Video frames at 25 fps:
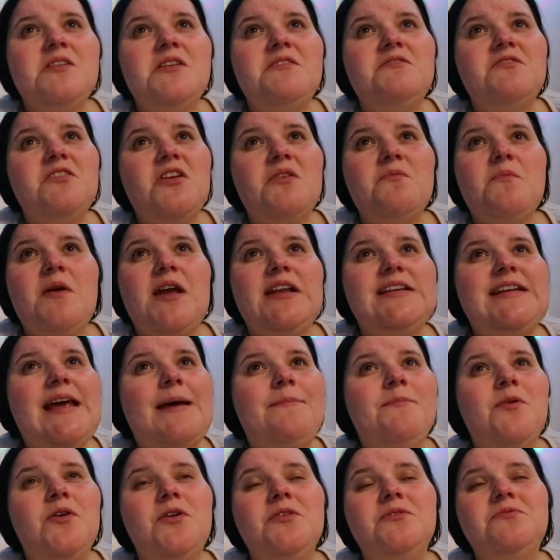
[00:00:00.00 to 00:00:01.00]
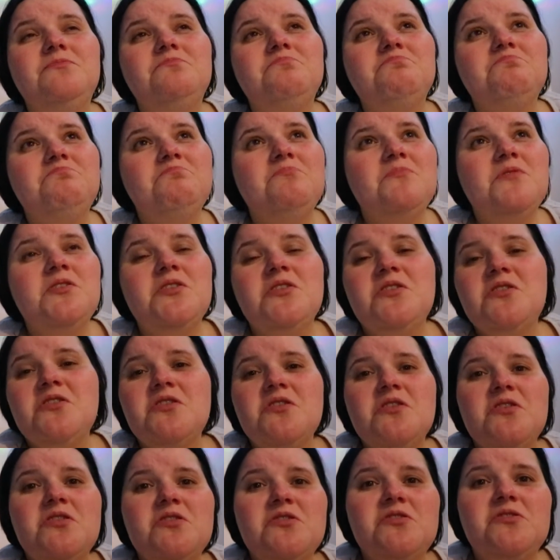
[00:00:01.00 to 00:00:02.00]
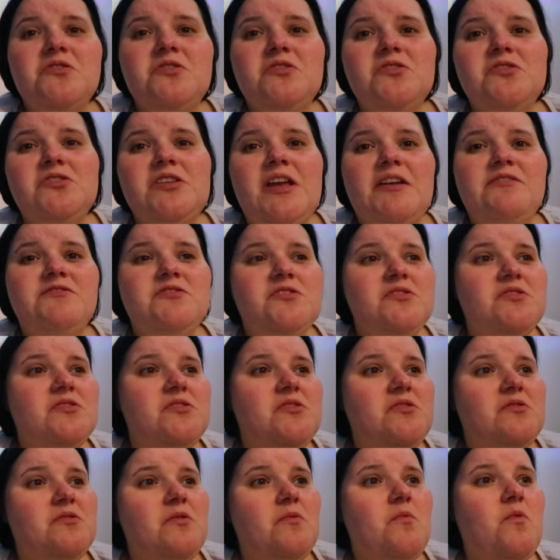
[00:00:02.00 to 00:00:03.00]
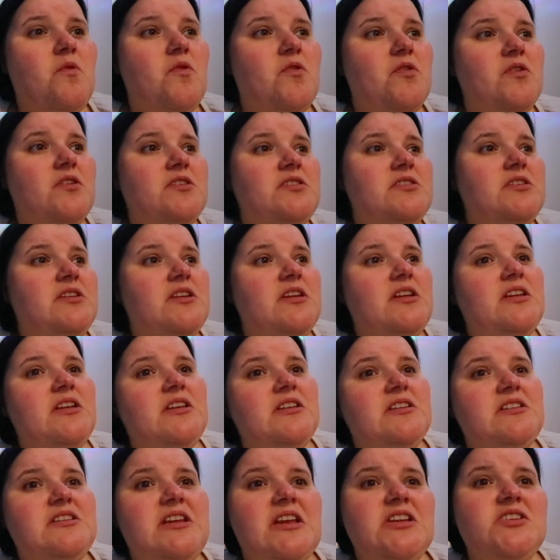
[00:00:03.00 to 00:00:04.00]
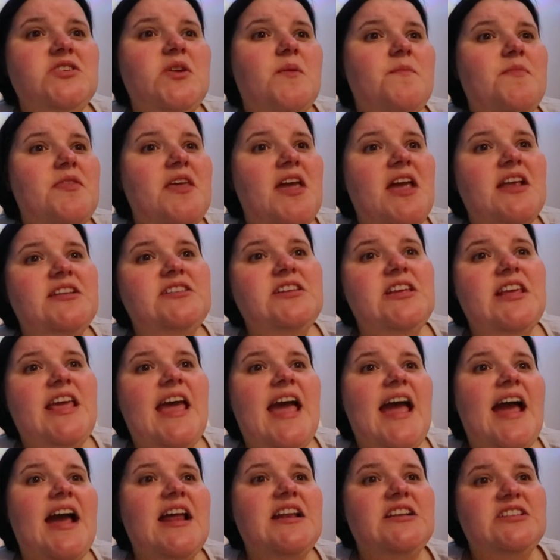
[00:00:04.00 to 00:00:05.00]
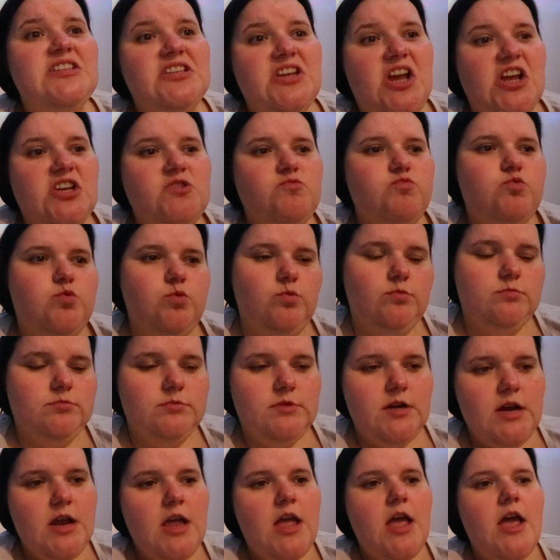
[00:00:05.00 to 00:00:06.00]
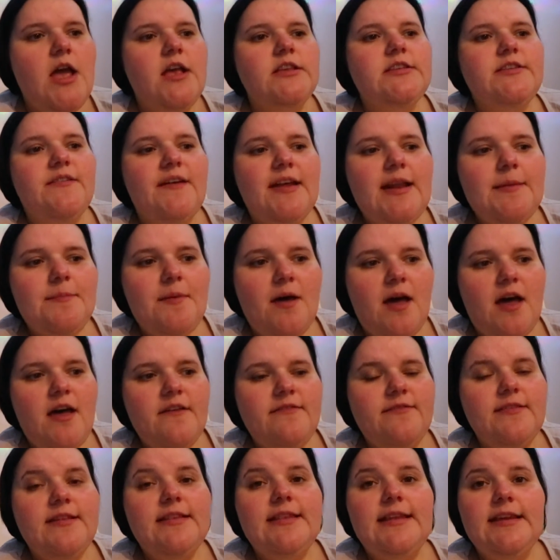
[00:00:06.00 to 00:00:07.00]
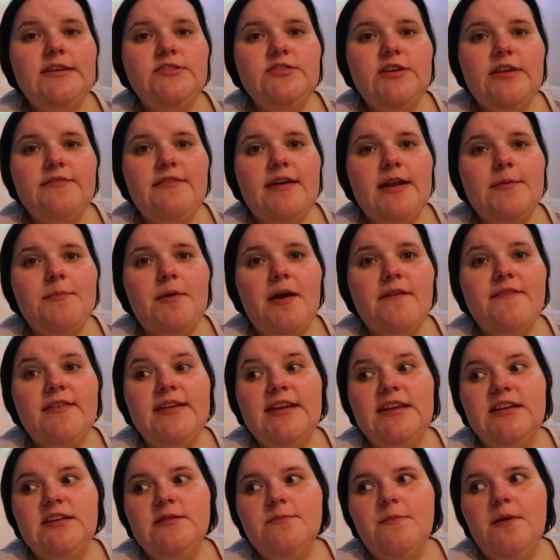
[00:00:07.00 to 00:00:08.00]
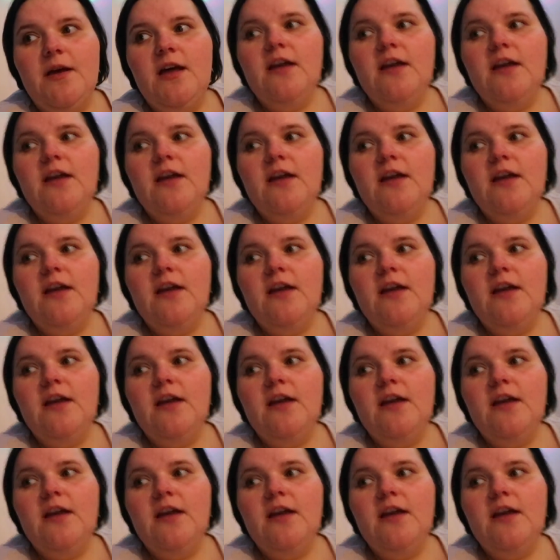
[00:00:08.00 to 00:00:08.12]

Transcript: if you don't wear tampon you just have to your water it stays up there until you get out and it goes Phew. so I've had a bath literally I've had a bath I needed a